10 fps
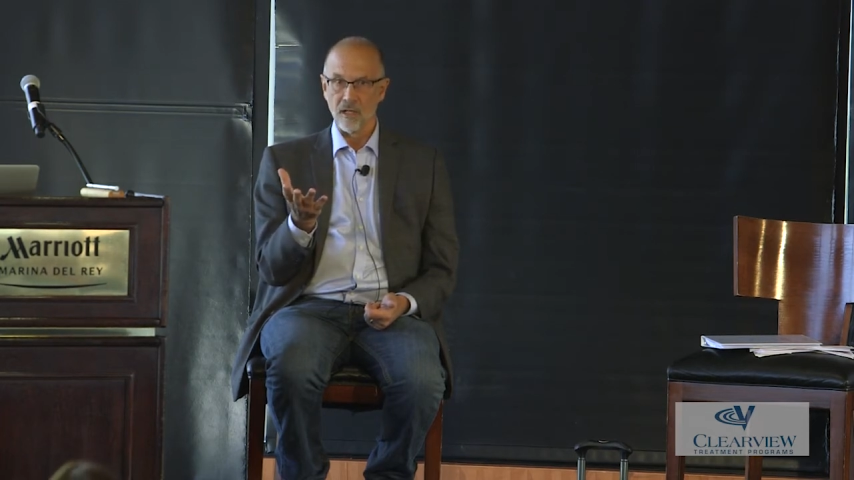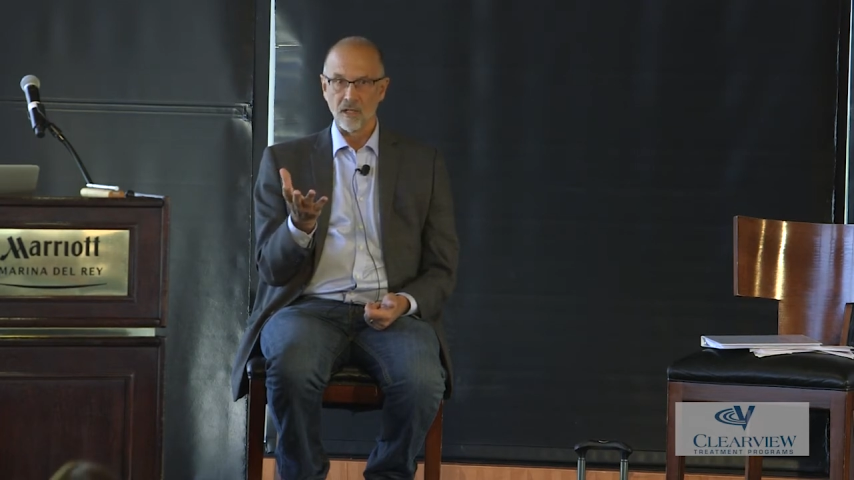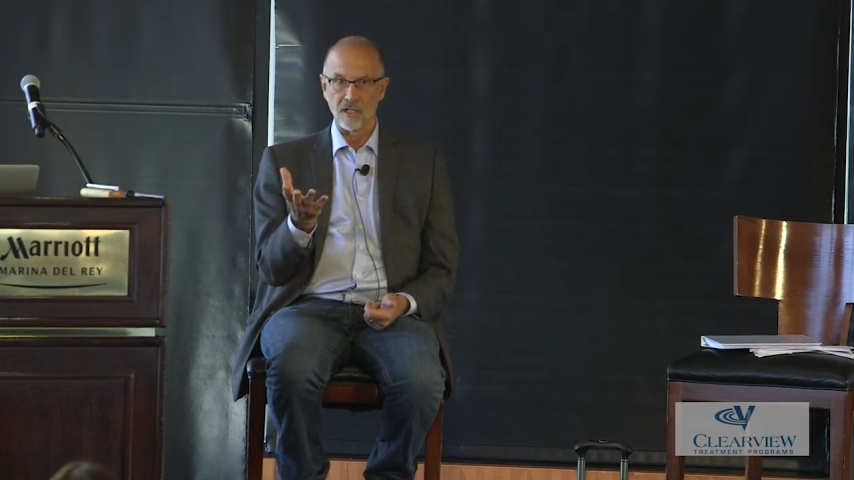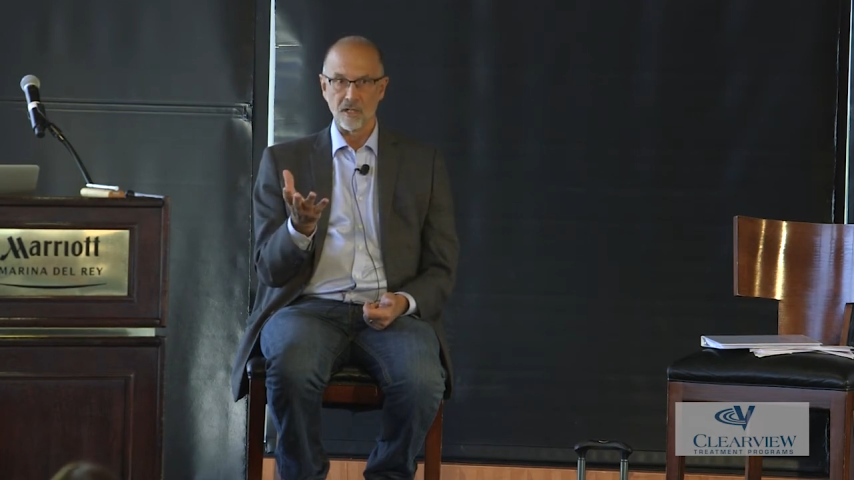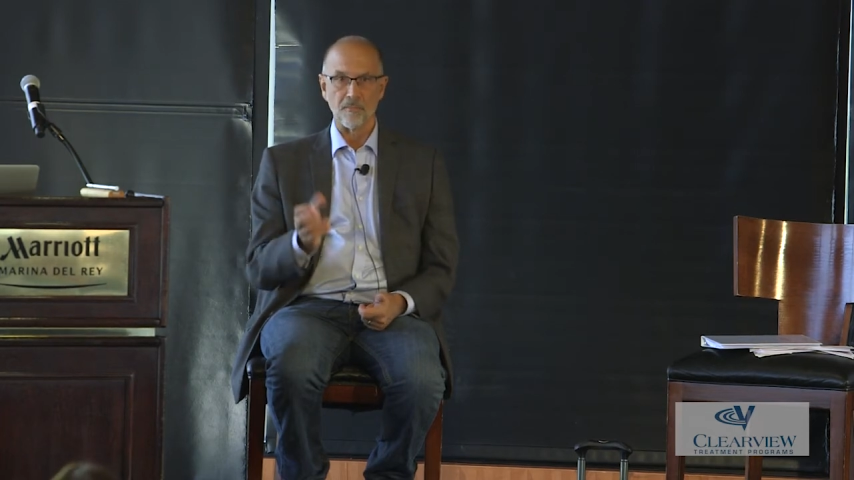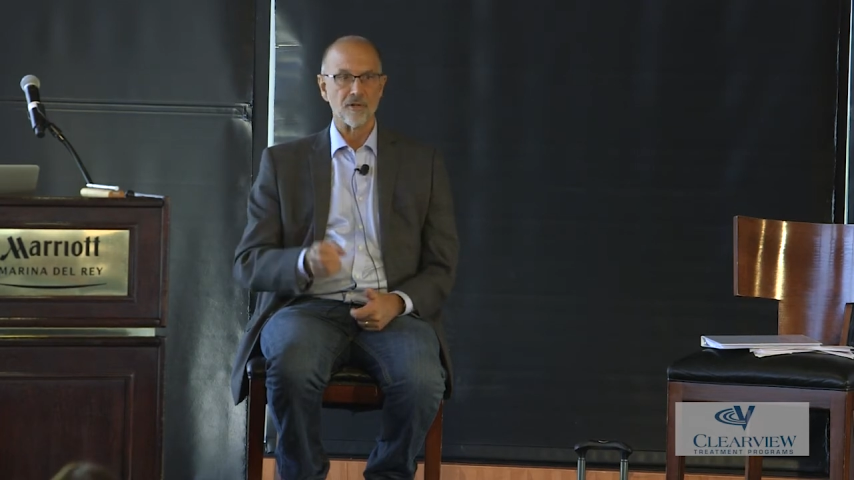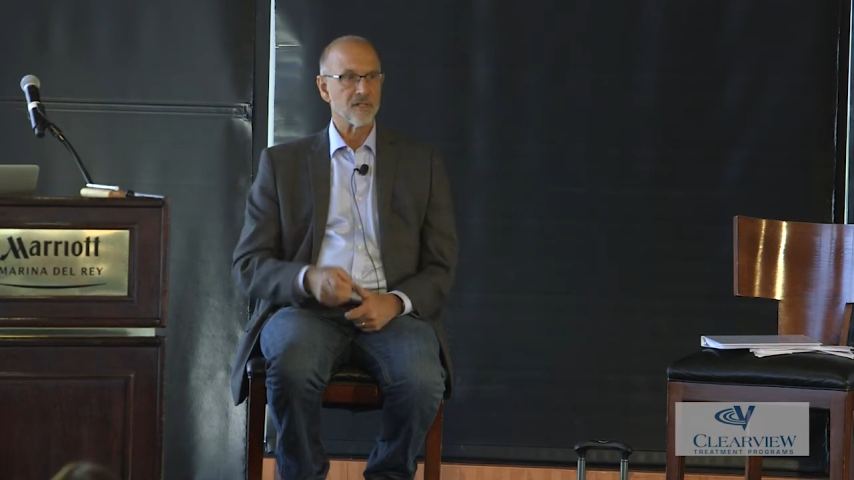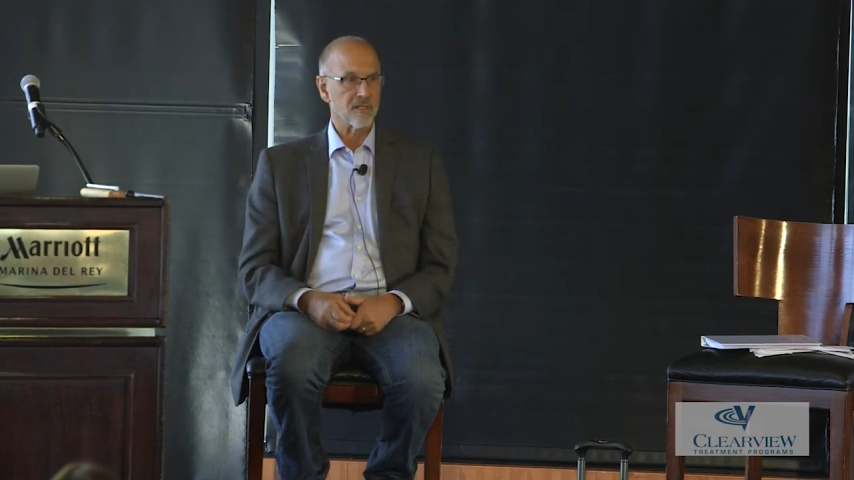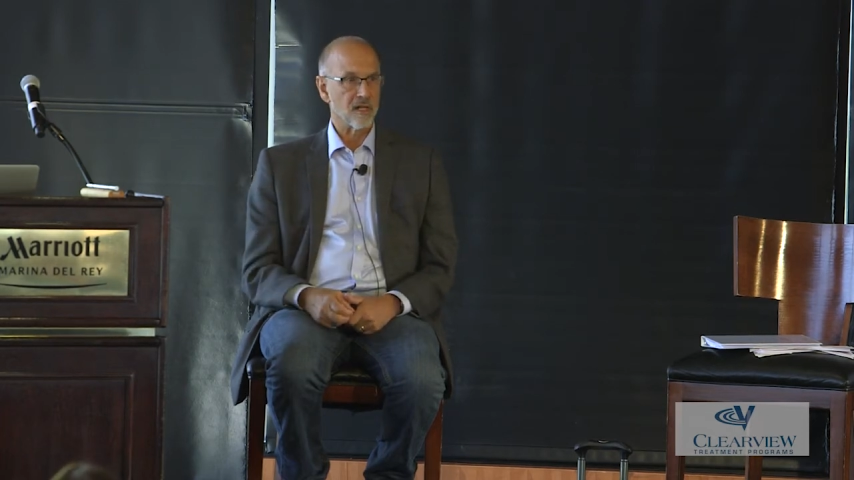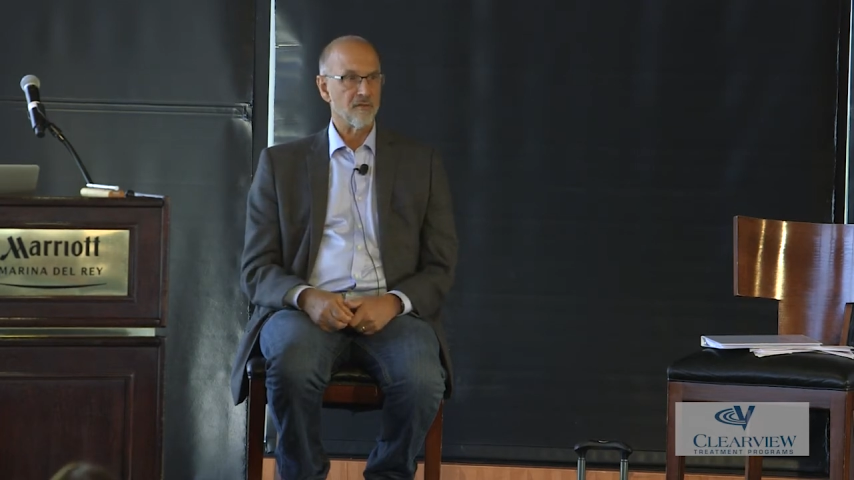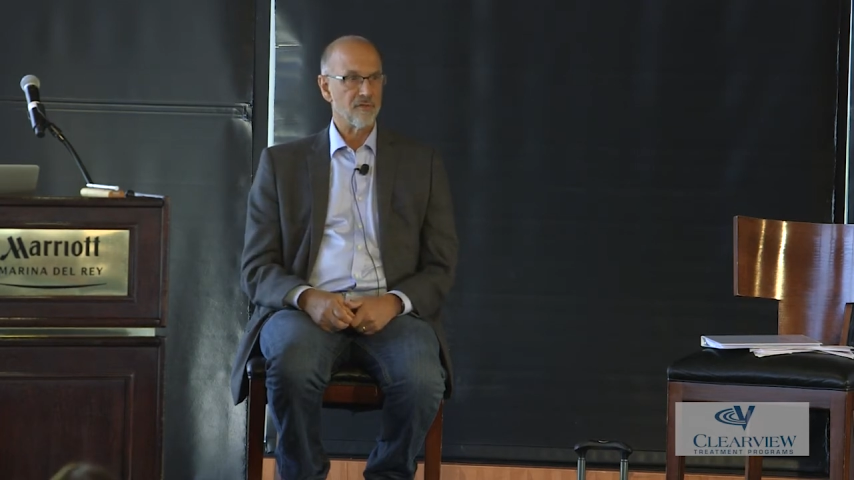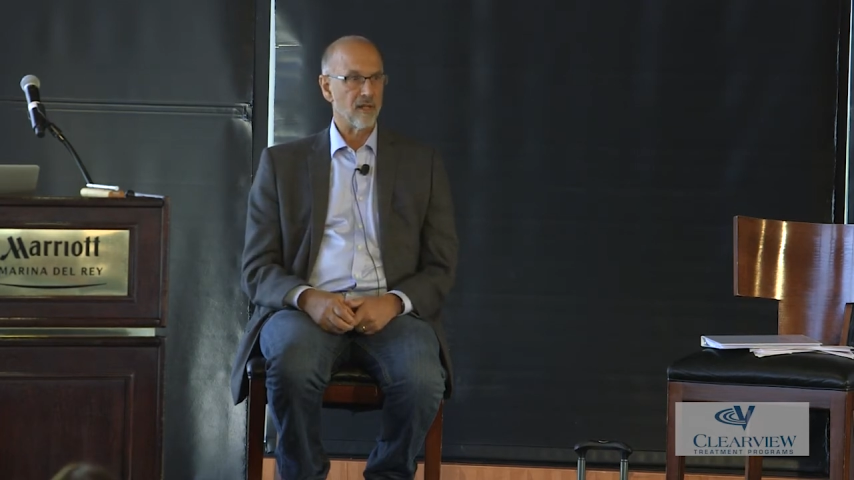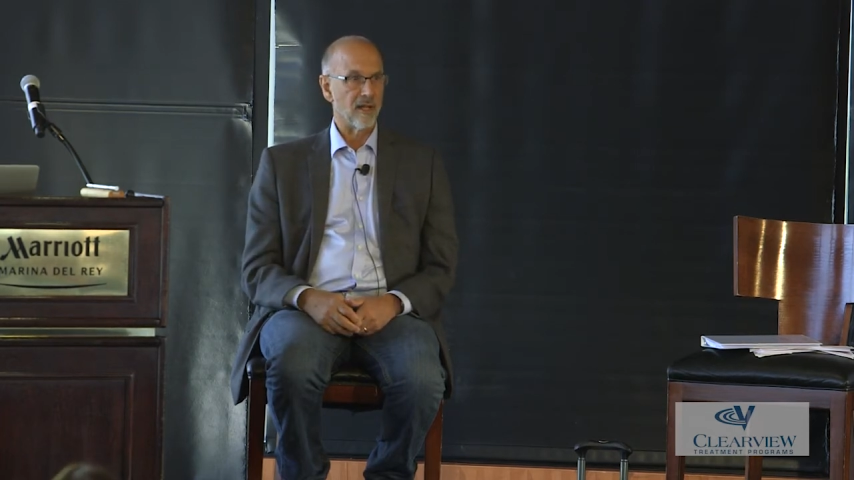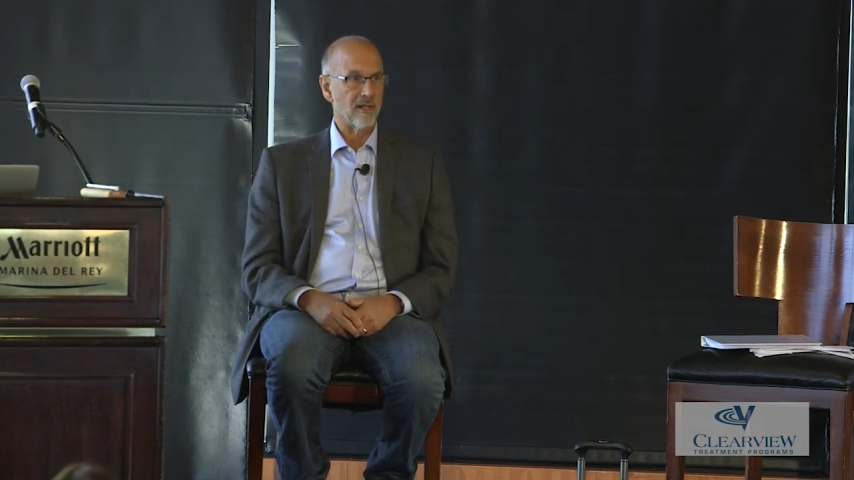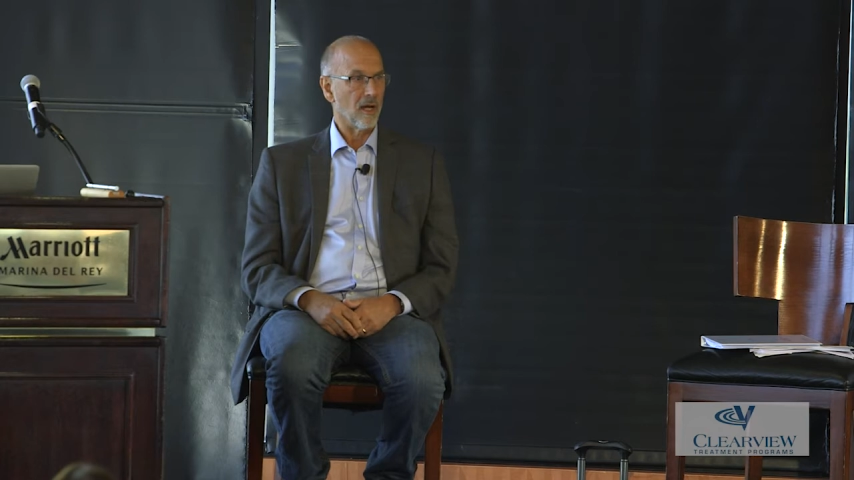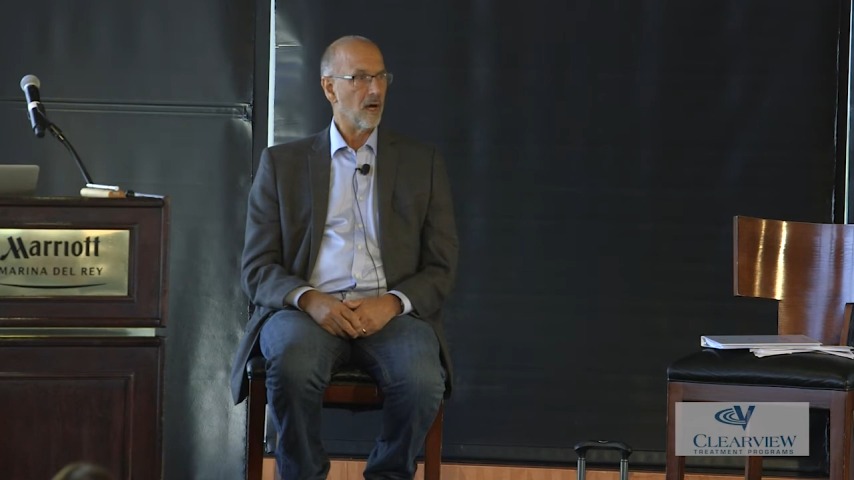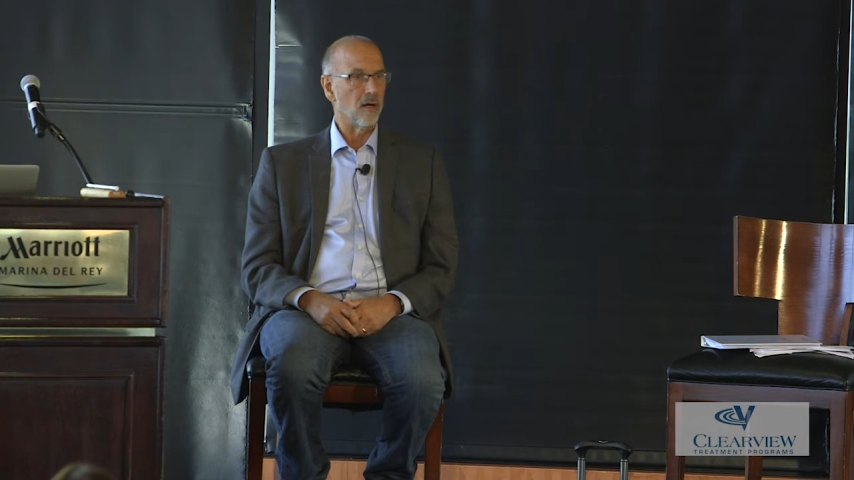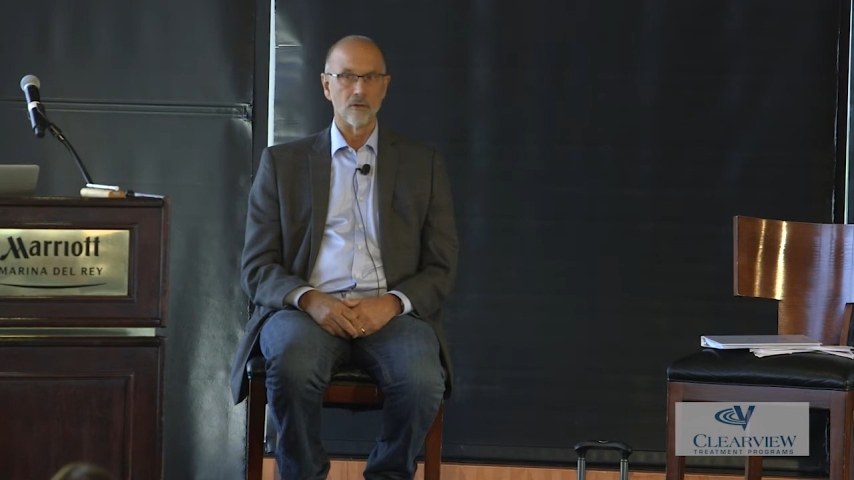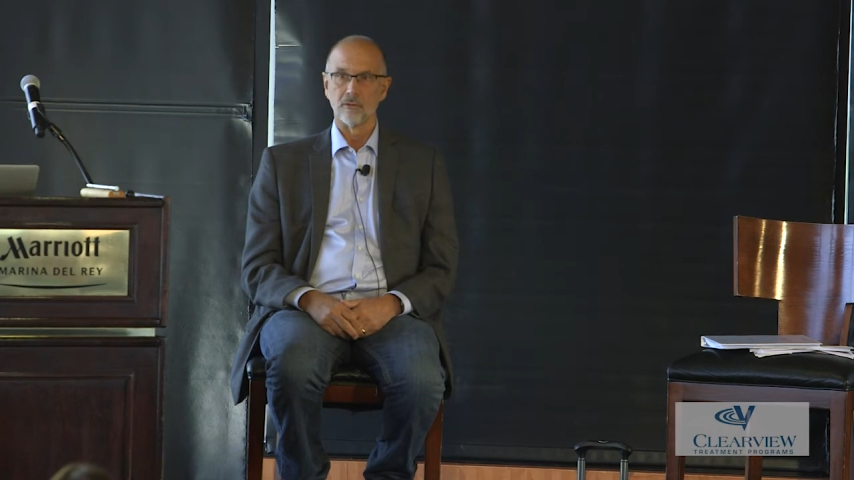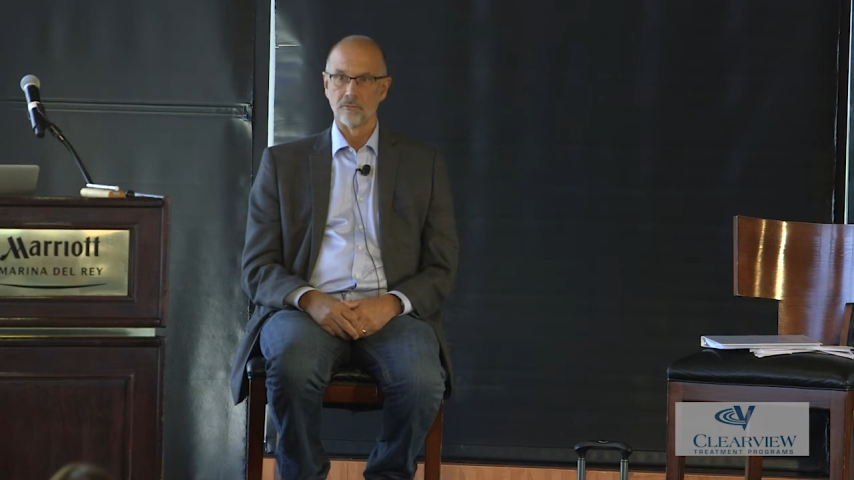because the person's going to feel like, oh,